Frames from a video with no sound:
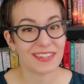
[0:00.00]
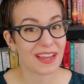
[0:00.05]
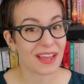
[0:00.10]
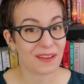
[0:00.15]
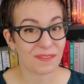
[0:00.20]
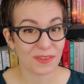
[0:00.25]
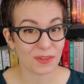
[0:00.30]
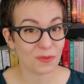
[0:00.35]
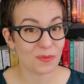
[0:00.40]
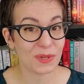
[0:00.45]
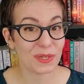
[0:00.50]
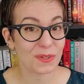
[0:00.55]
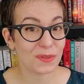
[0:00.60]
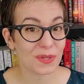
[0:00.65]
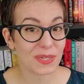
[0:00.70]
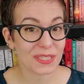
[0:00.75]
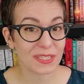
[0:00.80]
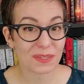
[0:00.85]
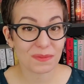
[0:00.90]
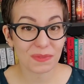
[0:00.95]
Have you been
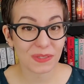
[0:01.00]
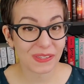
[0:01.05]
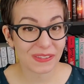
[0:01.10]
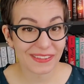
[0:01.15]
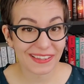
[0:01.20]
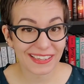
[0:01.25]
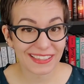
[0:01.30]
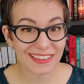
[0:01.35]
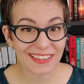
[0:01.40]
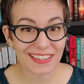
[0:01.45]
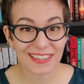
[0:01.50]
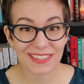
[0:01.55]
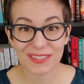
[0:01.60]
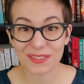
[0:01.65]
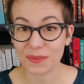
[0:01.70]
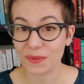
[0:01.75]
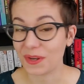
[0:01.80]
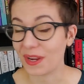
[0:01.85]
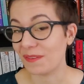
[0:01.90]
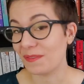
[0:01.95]
doing something like this
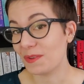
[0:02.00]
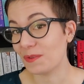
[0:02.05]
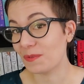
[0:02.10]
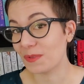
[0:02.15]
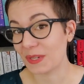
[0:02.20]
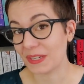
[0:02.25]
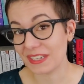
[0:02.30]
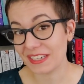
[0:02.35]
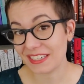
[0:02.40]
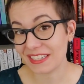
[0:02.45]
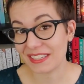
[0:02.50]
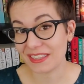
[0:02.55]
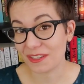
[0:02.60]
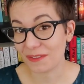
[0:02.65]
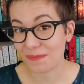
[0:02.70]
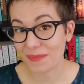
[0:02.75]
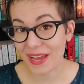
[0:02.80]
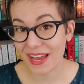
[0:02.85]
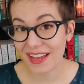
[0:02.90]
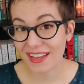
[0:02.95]
or have you done it in the
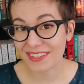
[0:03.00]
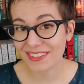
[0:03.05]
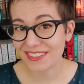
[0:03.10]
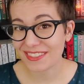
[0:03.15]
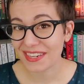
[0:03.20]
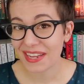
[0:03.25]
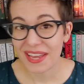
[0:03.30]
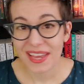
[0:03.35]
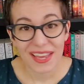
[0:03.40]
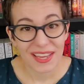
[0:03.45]
past?